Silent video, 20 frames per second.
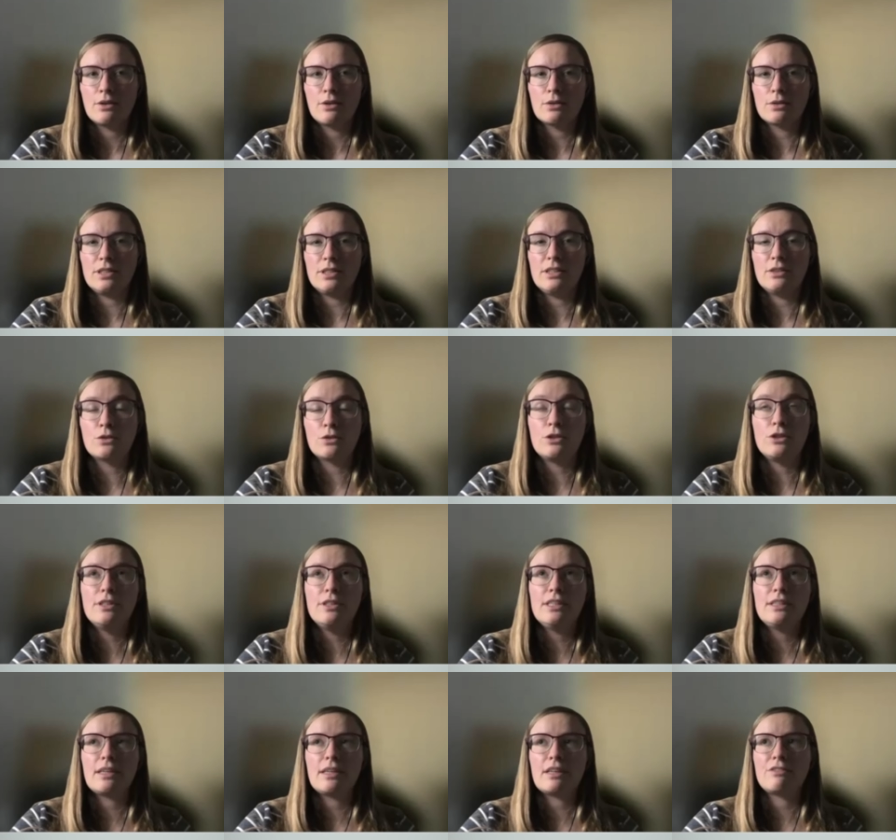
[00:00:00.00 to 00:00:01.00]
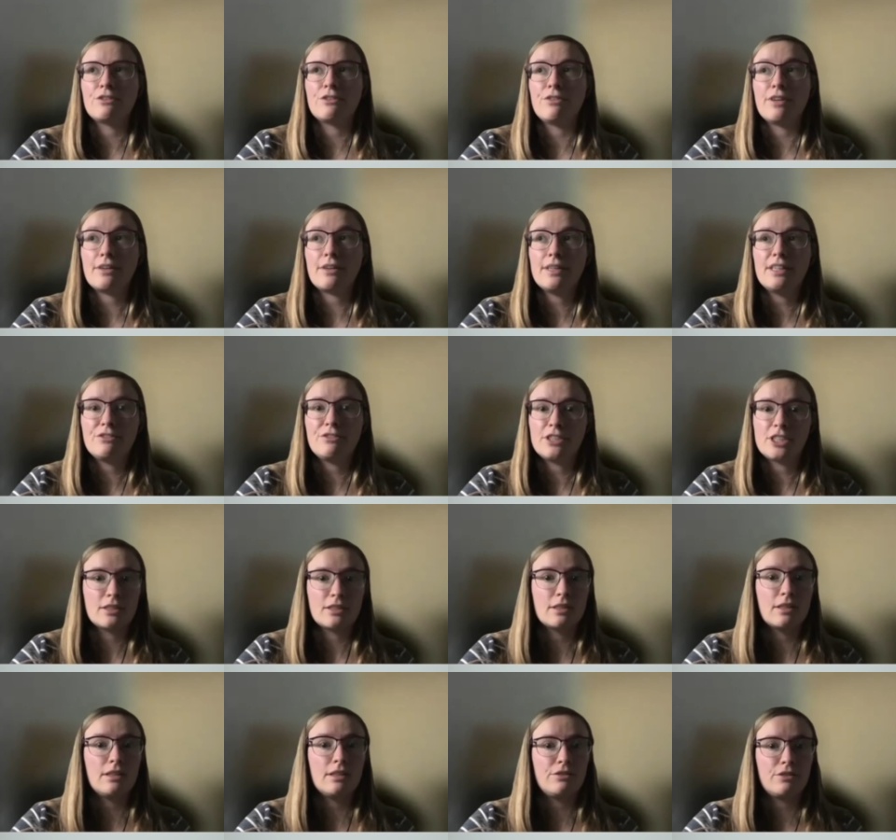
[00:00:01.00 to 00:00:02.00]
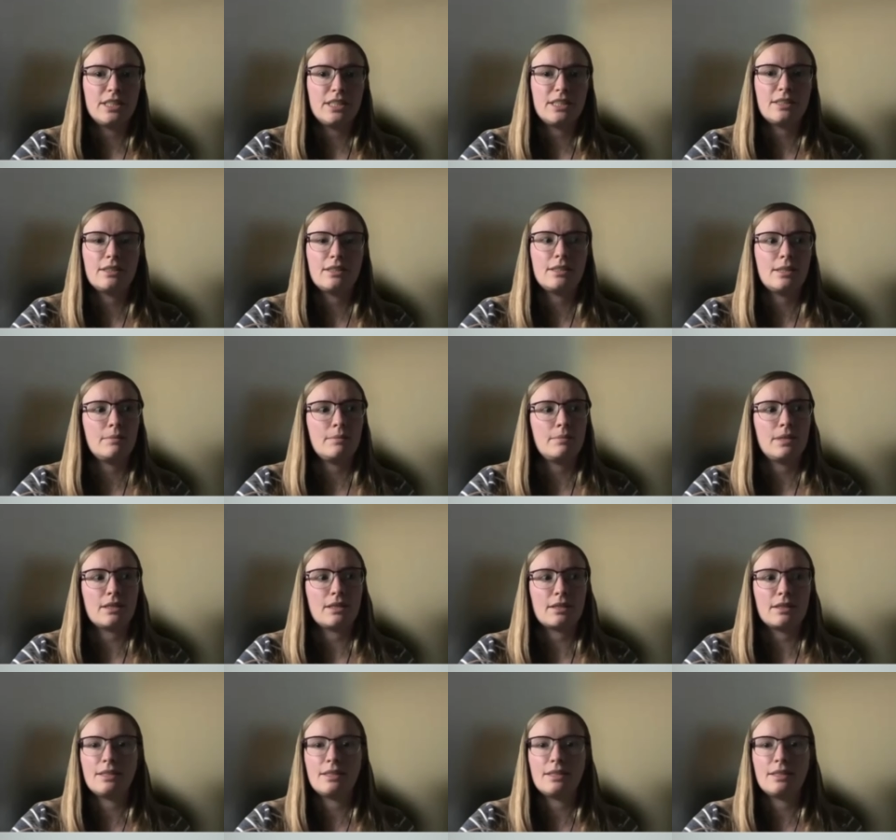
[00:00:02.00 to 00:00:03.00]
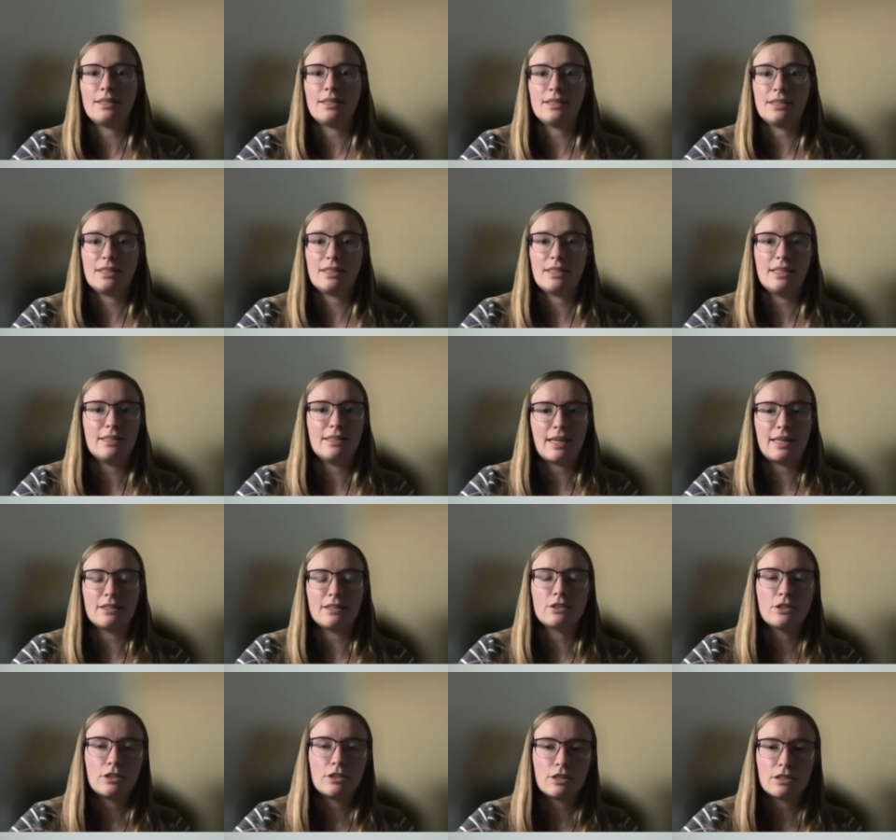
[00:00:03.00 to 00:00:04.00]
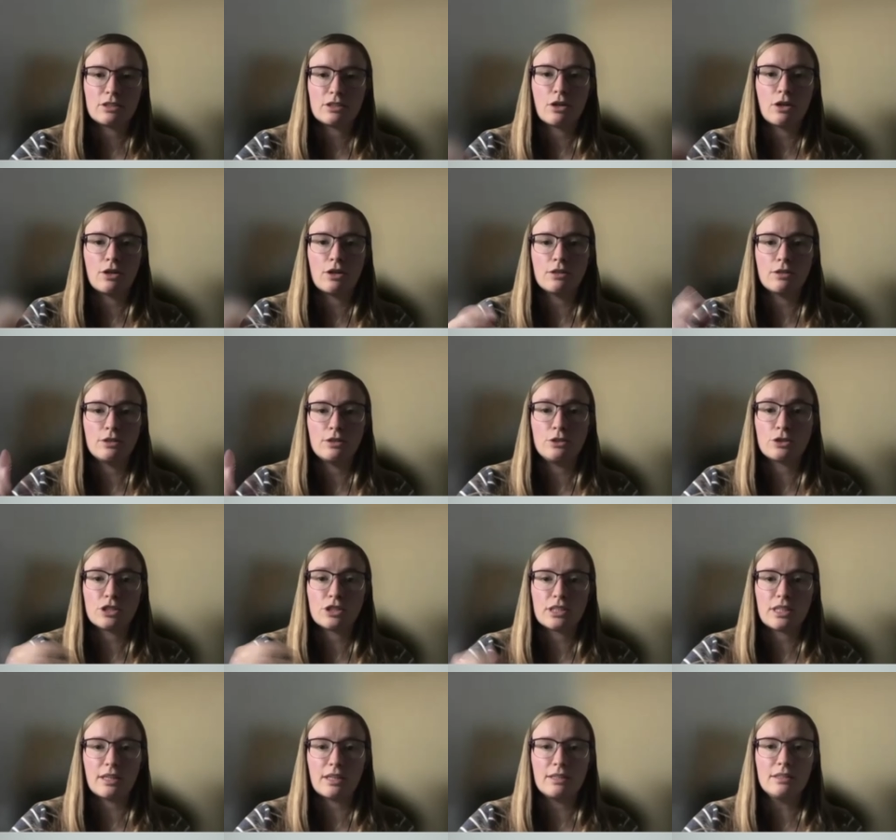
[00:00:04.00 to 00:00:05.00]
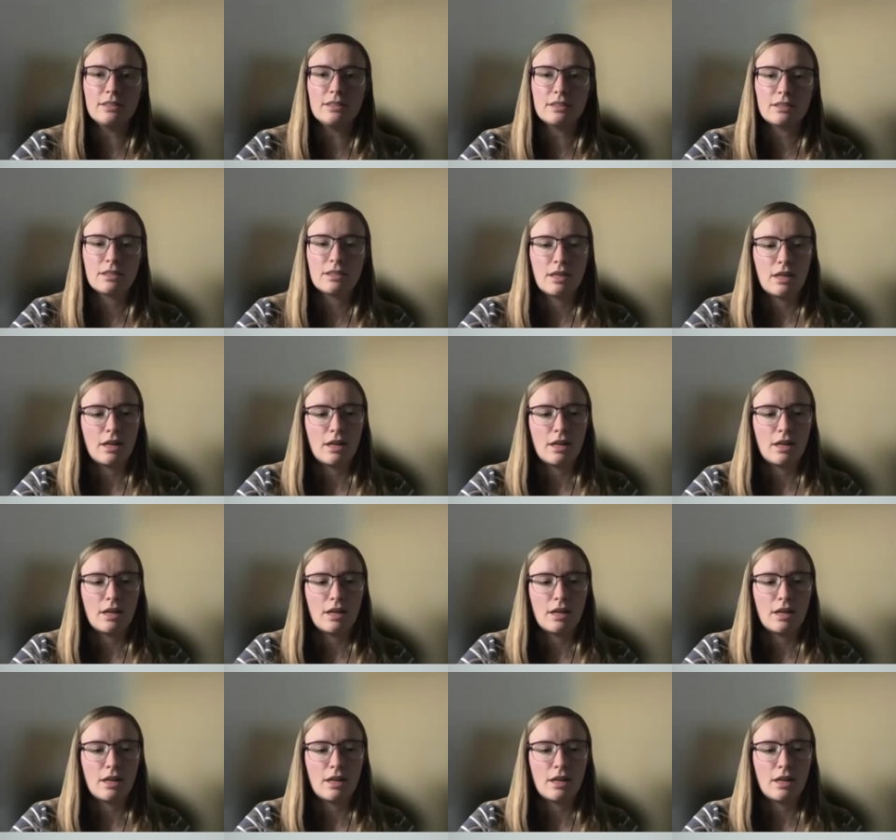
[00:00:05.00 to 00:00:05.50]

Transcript: or you need to have a very efficient delivery system that it enters all your cells.